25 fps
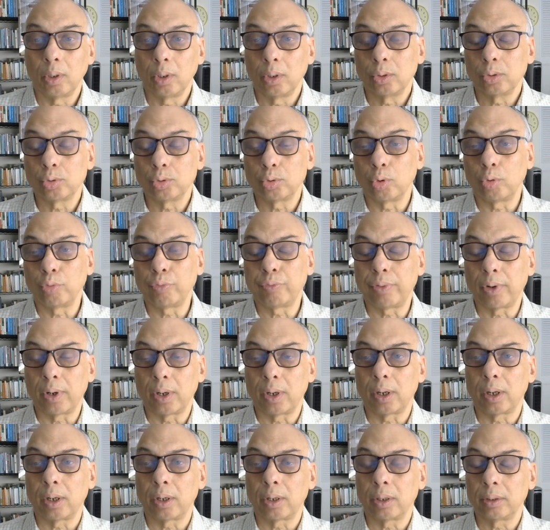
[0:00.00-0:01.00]
So
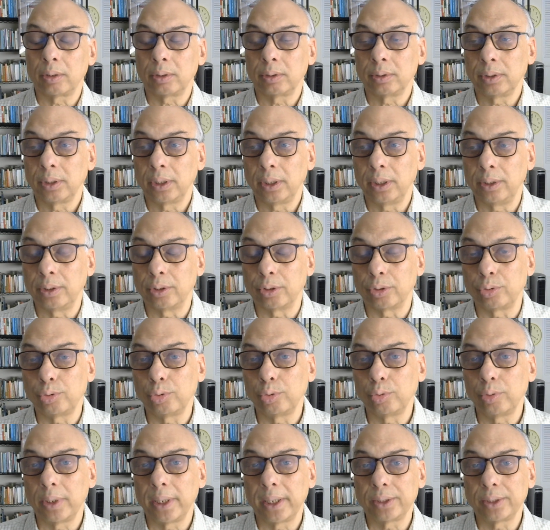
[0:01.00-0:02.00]
far, in the
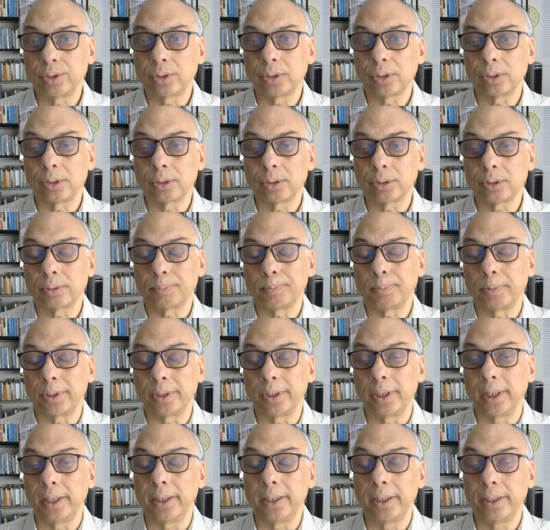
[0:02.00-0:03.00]
two lectures
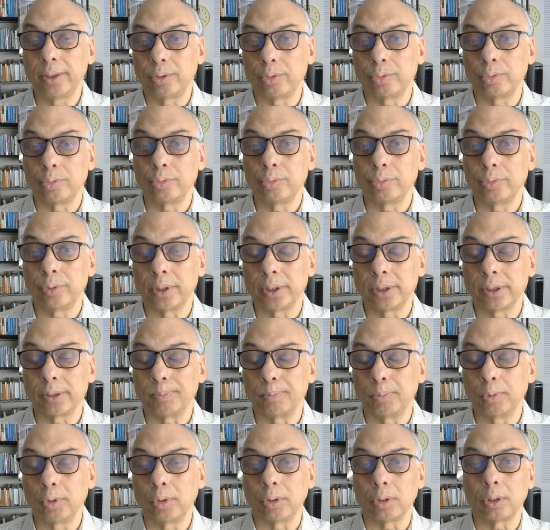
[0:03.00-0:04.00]
pertaining to this
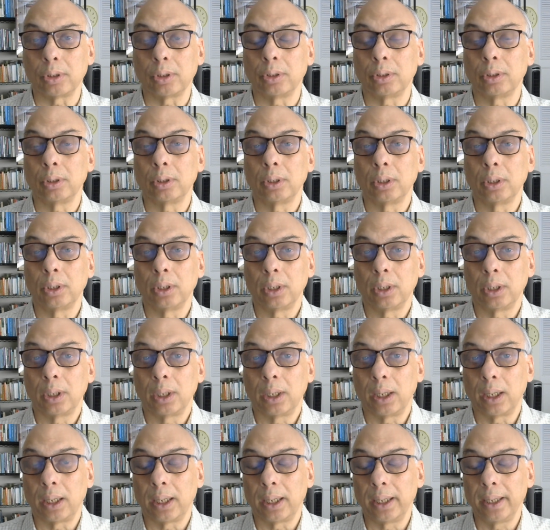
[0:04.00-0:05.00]
book,
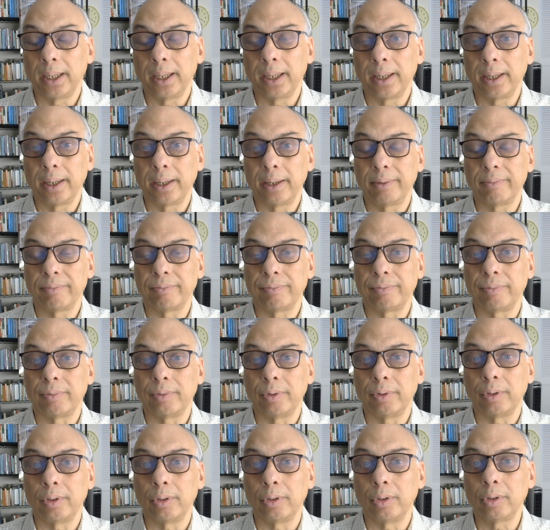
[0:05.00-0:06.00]
I have
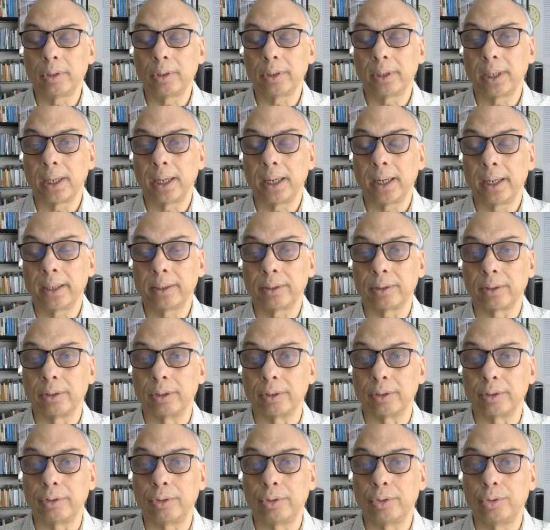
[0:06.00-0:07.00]
looked at
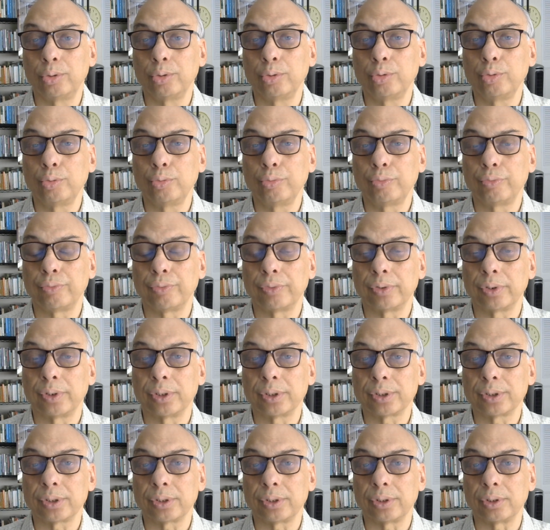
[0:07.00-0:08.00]
the two
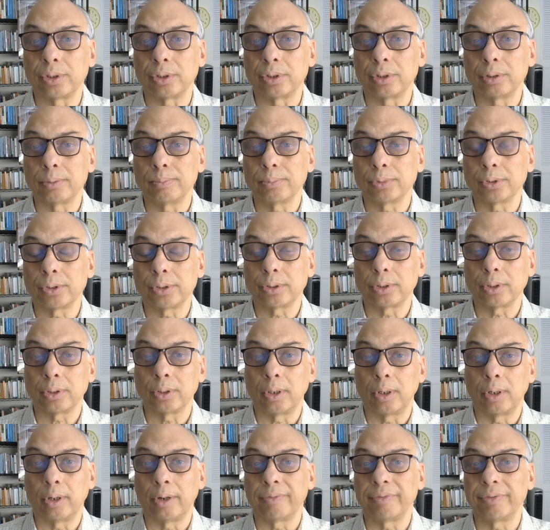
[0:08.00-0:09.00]
first terms
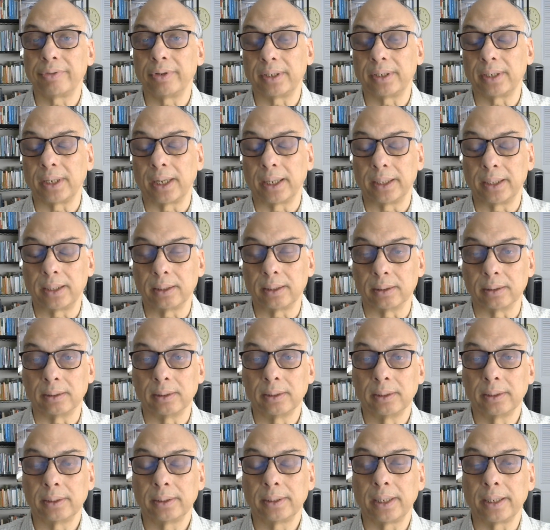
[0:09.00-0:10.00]
of the title,
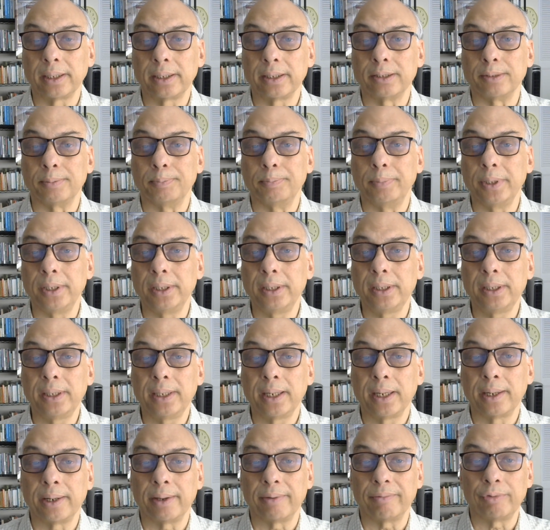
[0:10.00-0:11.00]
that is,
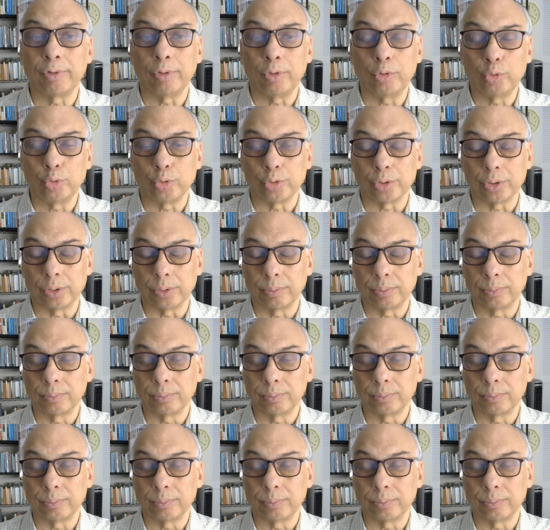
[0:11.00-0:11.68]
being and evolution.